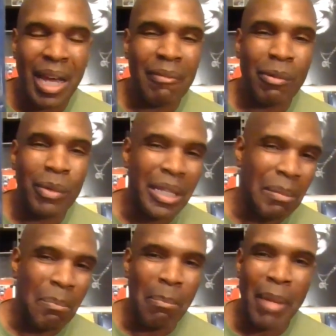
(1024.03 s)
kind of a
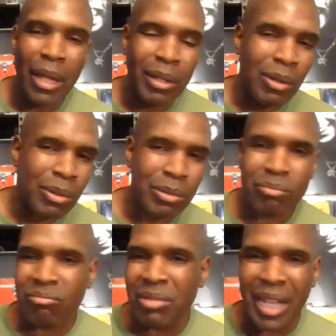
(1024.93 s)
really
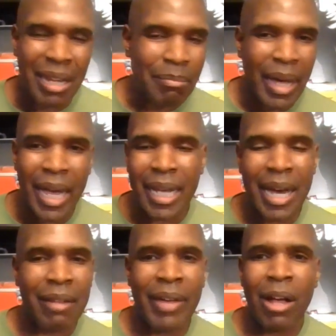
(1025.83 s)
mellow, laid back
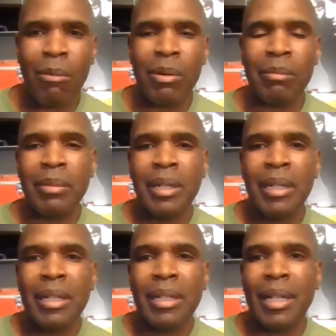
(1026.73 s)
kind of album.
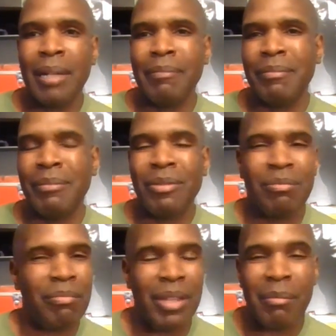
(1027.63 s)

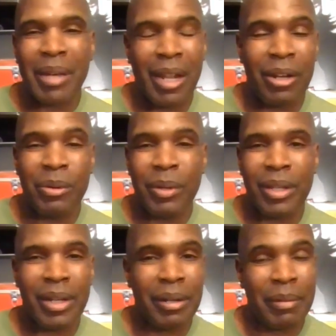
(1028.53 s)
Them kind of doing
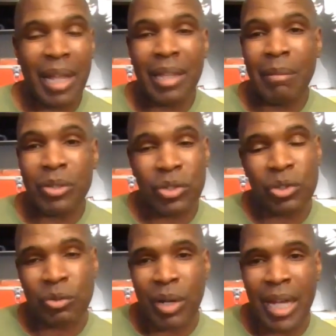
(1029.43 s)
their what I label
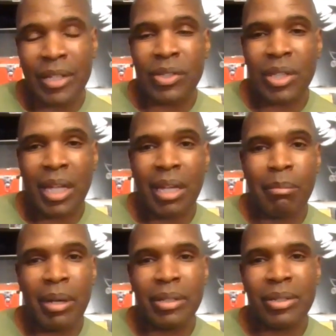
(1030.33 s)
strange
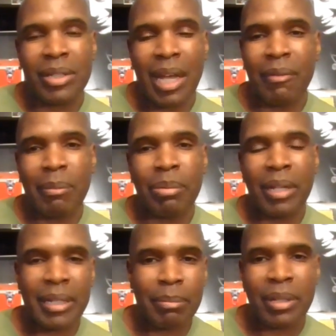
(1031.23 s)
thing, but just kind of
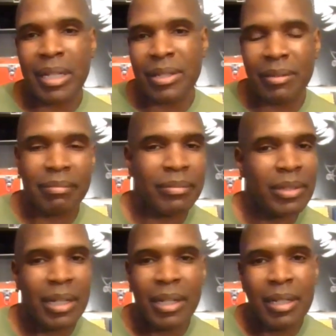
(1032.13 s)
a pleasant,
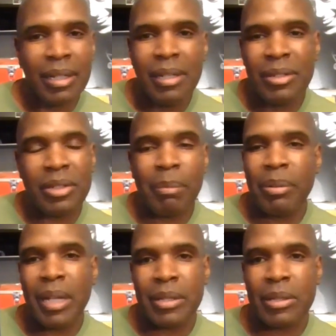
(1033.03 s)
just a
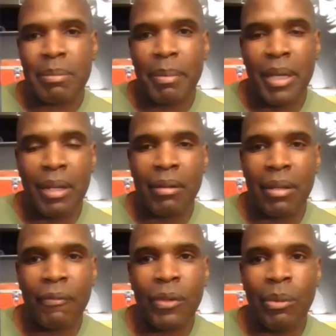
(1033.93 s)
pleasant spin,
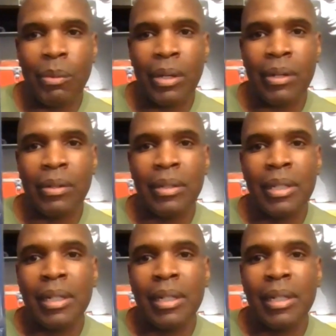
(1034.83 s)
if you will.